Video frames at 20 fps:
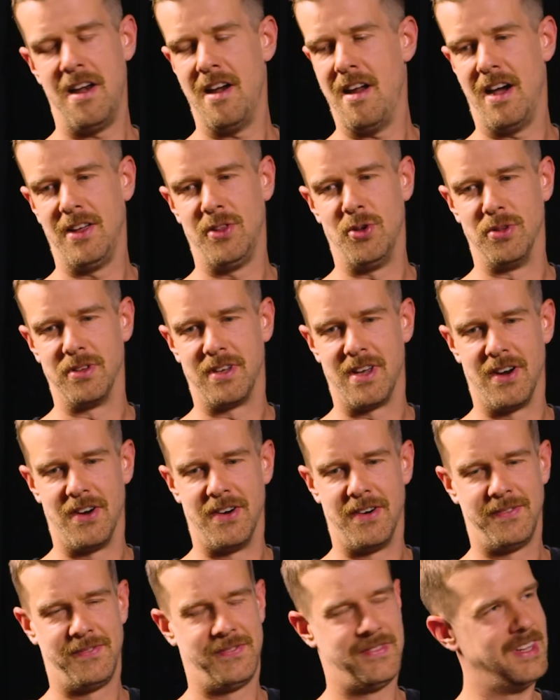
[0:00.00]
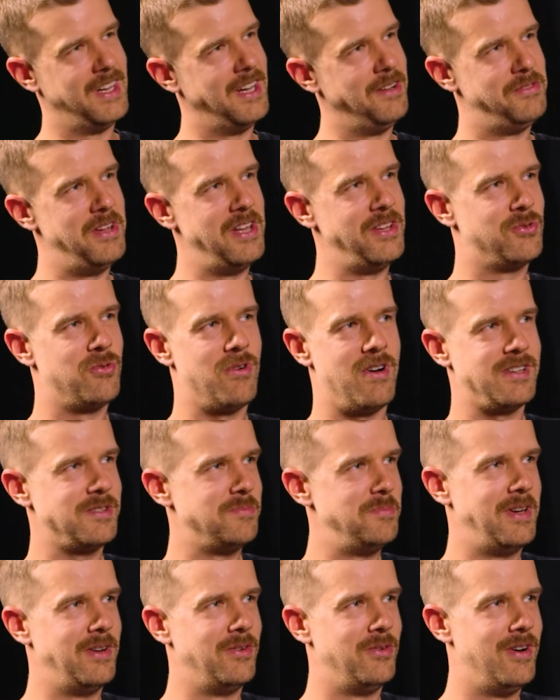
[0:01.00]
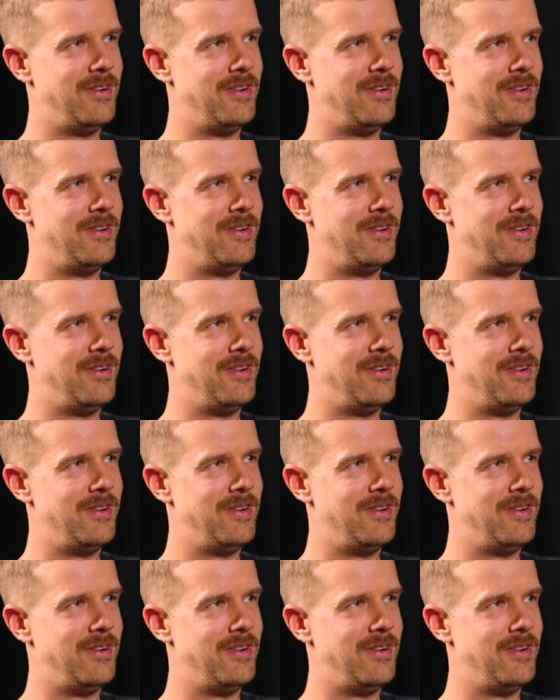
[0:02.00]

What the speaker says: I don't care. If they trust me,